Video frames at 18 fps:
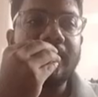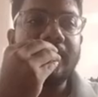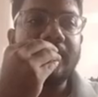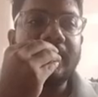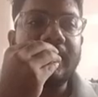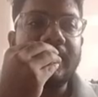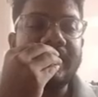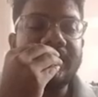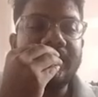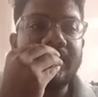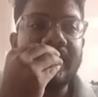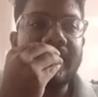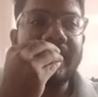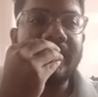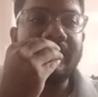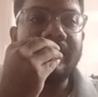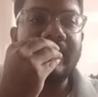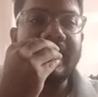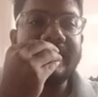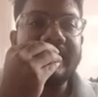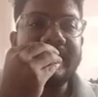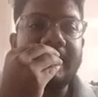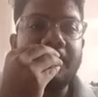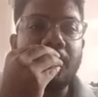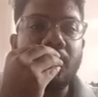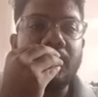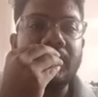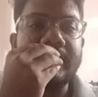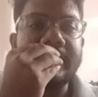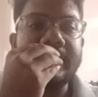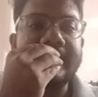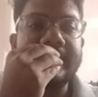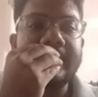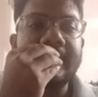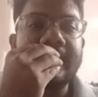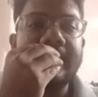considering her feelings and
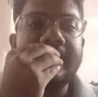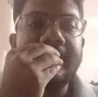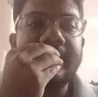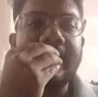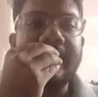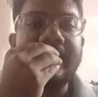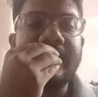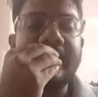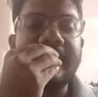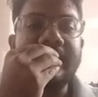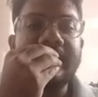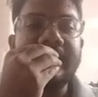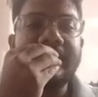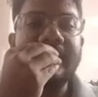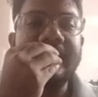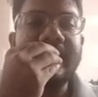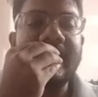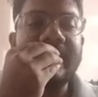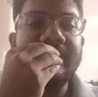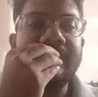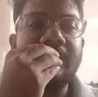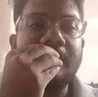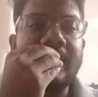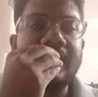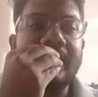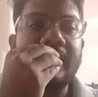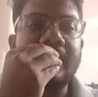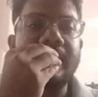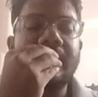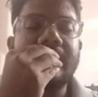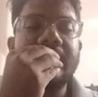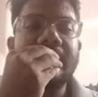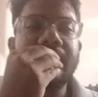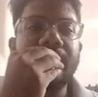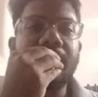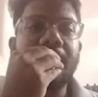emotions. And then the transformation.
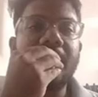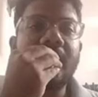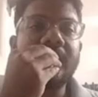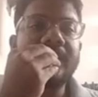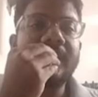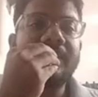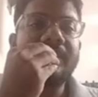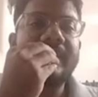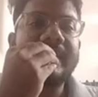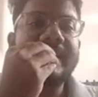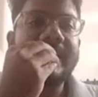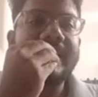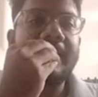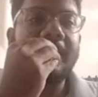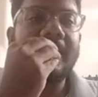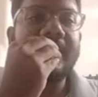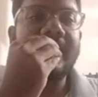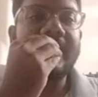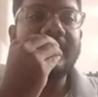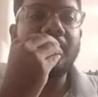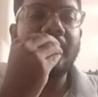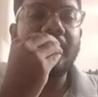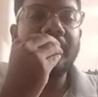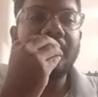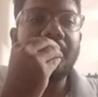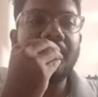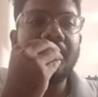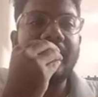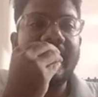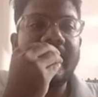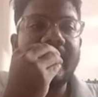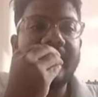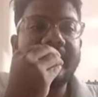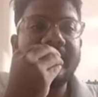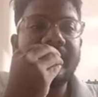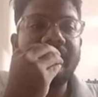So, because of this, Kamala Das wanted to
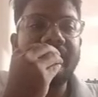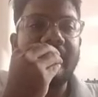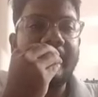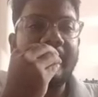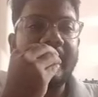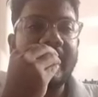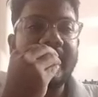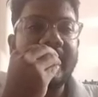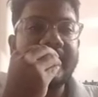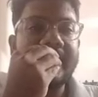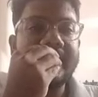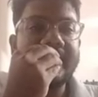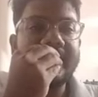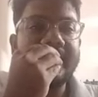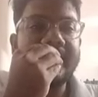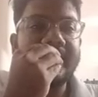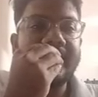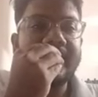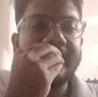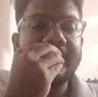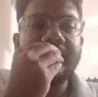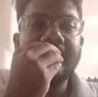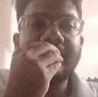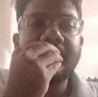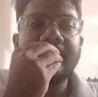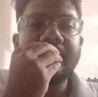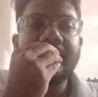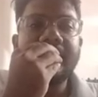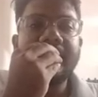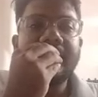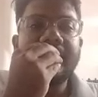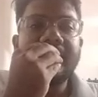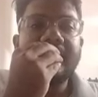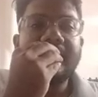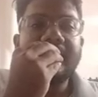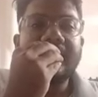neglect her feminine identity.
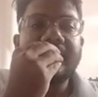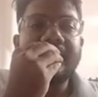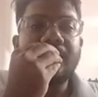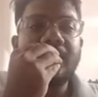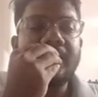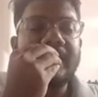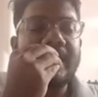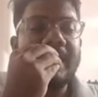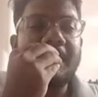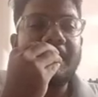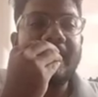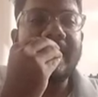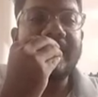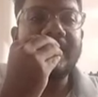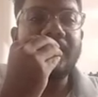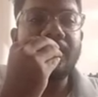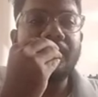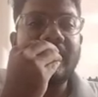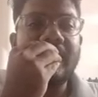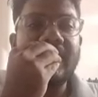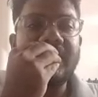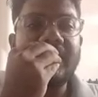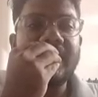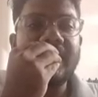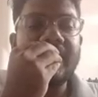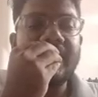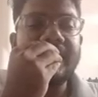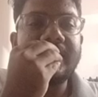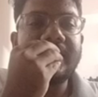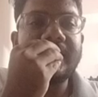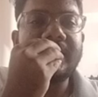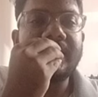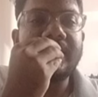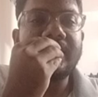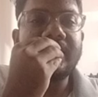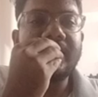So, she began to wear shirt,
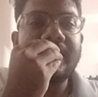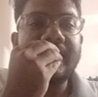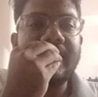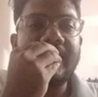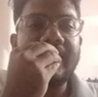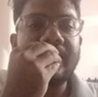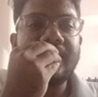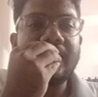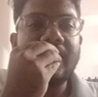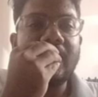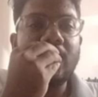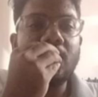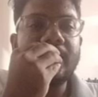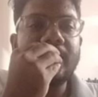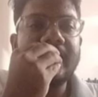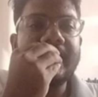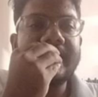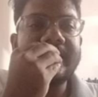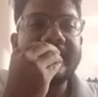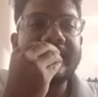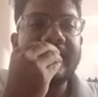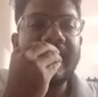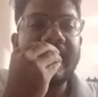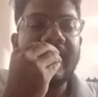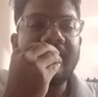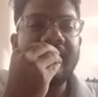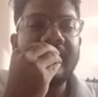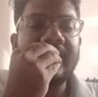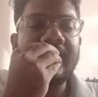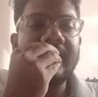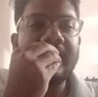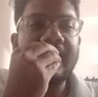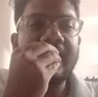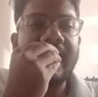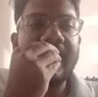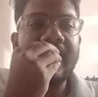trousers, having
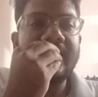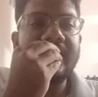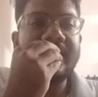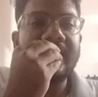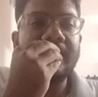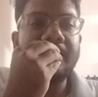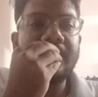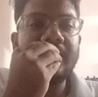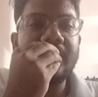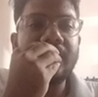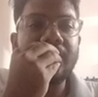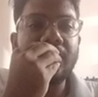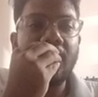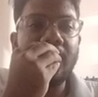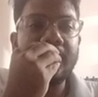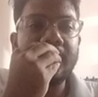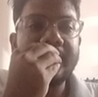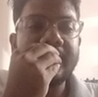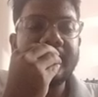her hair trimmed short,